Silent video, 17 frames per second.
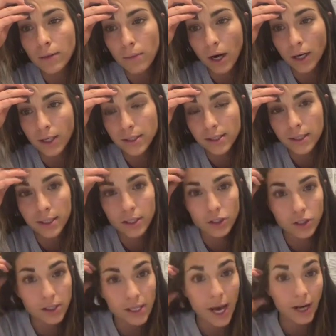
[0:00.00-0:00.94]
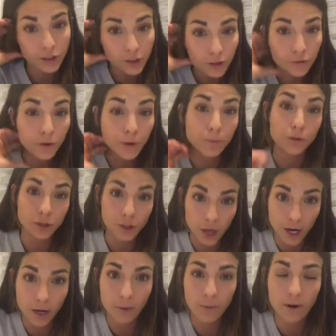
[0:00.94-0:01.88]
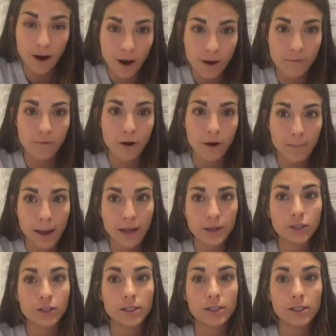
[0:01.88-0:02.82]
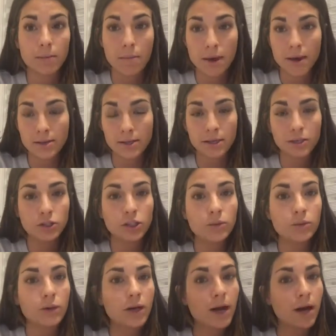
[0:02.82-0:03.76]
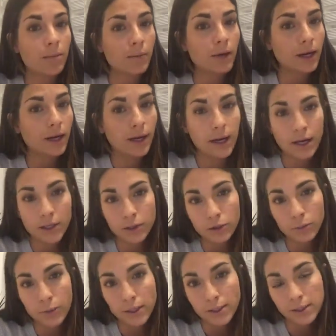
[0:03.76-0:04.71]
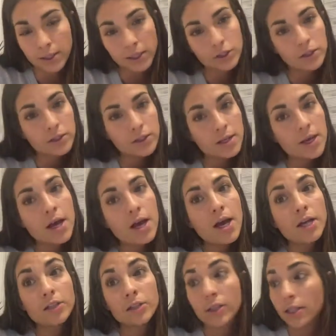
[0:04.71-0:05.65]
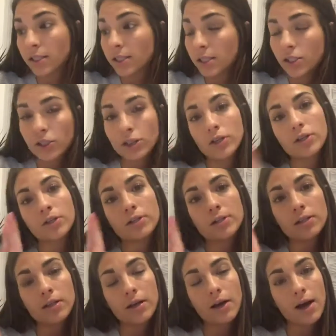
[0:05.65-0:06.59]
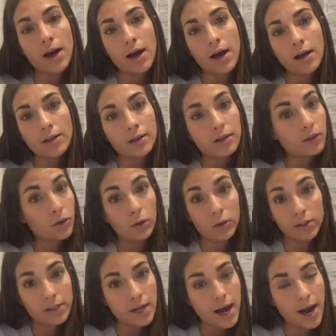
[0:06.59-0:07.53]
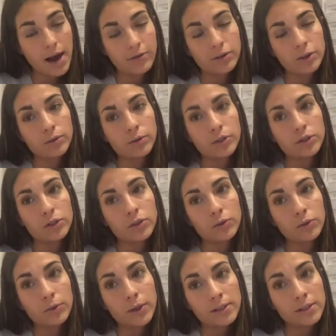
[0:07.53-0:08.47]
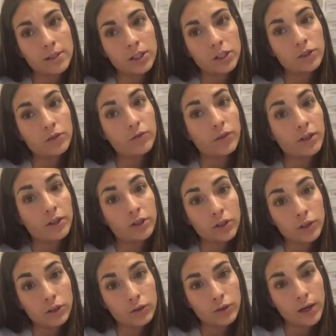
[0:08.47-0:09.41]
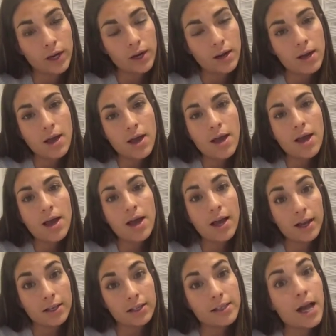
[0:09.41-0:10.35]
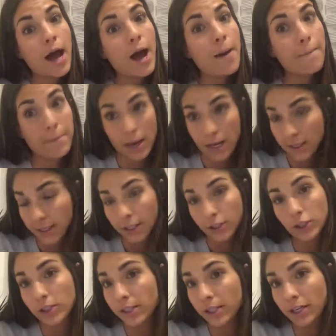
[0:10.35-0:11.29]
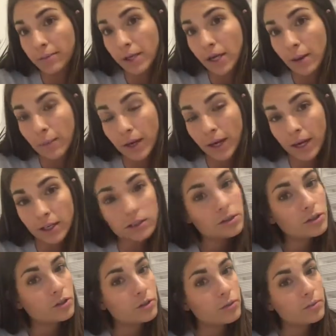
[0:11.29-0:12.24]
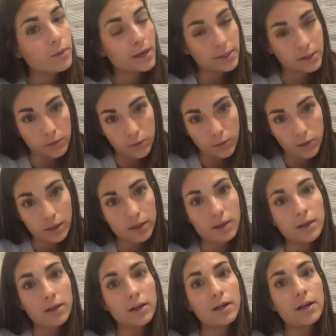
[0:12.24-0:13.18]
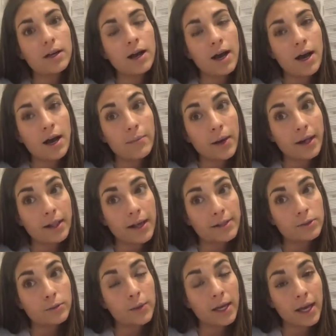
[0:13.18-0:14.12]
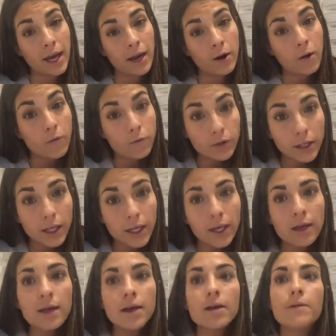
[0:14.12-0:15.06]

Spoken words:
Markison, and she's actually from Regina, where I'm from, and she's amazing. She will come in and do presentations to the teachers, your whole staff. She will do presentation for the children. It is amazing. She's going to be coming into my school, my classroom again, hopefully,